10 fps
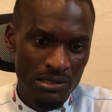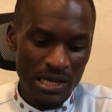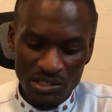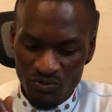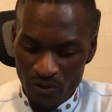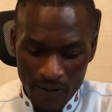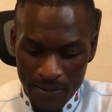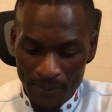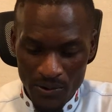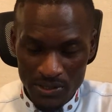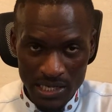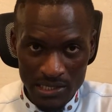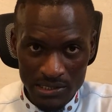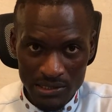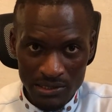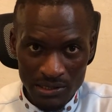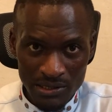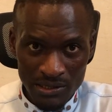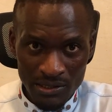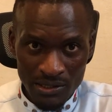That's very important.
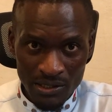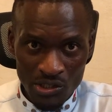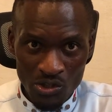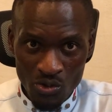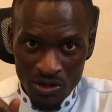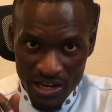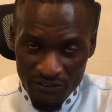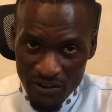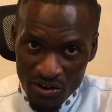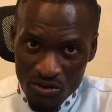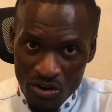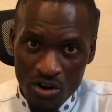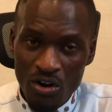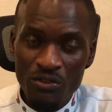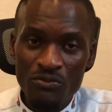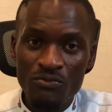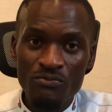You never grow